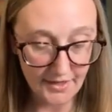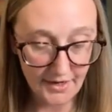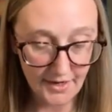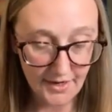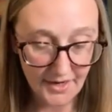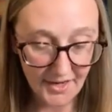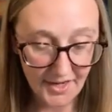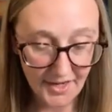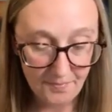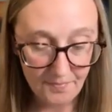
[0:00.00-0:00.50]

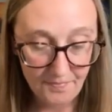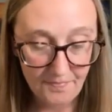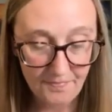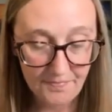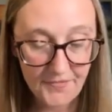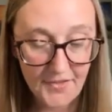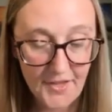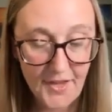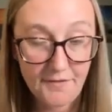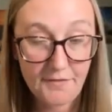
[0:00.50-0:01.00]

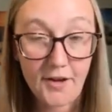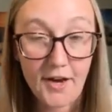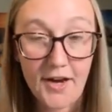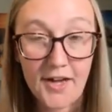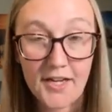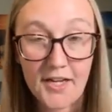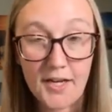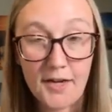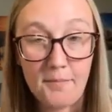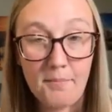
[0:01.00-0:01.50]
I've
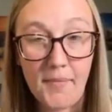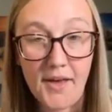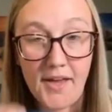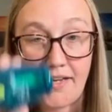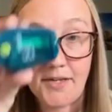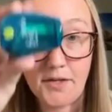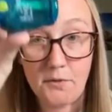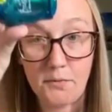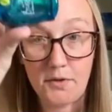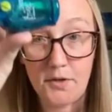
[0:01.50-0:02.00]
got a
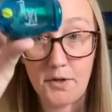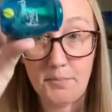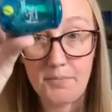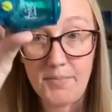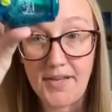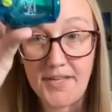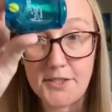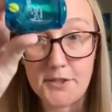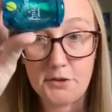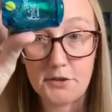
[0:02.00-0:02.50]
manual
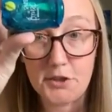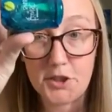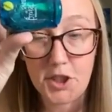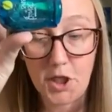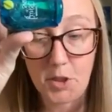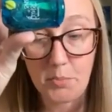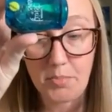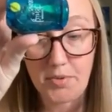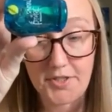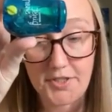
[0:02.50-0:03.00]
pencil
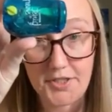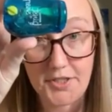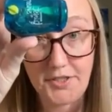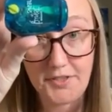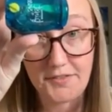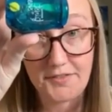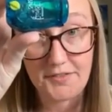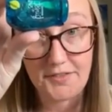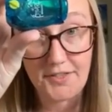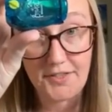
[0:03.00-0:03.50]
sharpener,
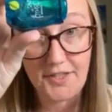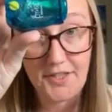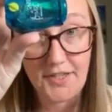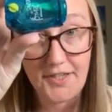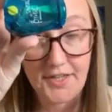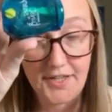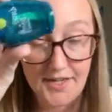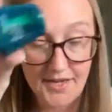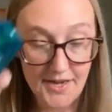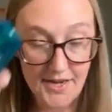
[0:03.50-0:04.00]

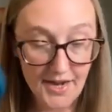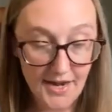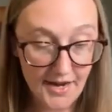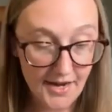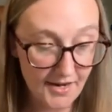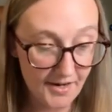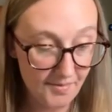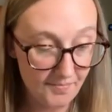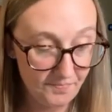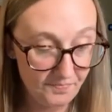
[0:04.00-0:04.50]

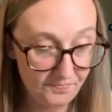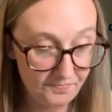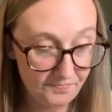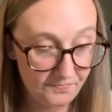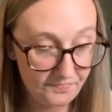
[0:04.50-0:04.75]
and